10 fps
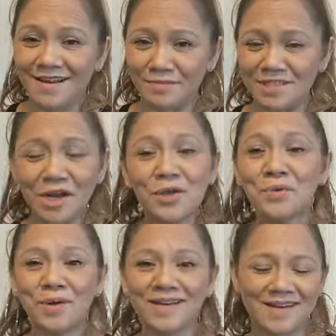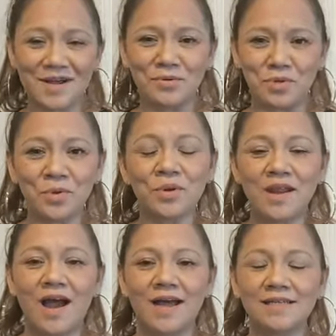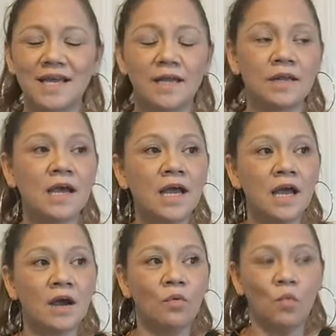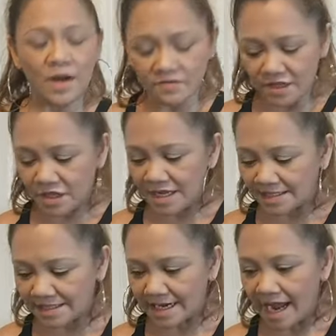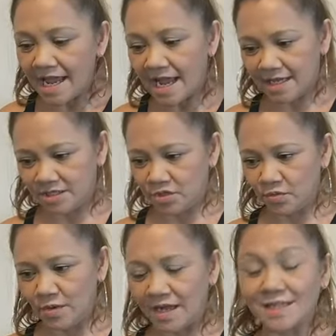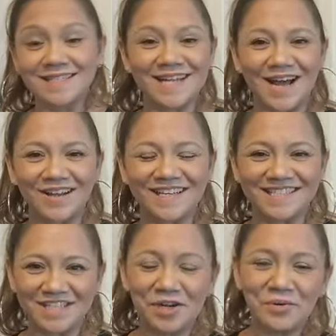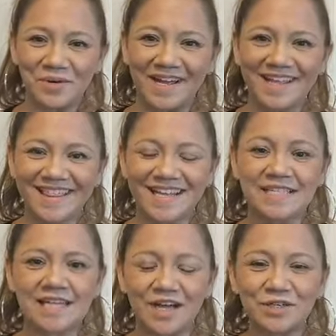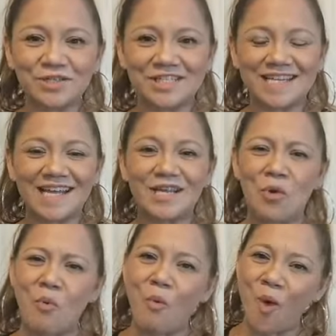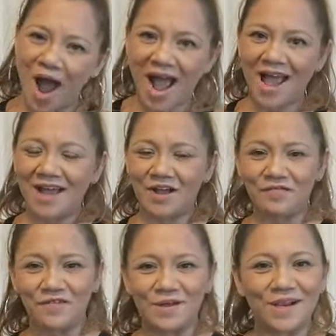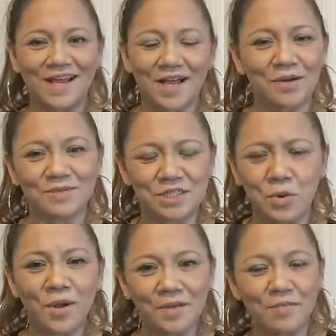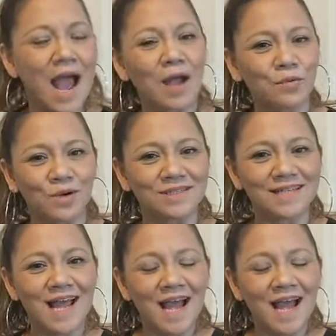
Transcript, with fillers: Let me tell you right now, you're not. And one of the things that I had to reconcile and deal with is understanding why I felt like I was going backwards.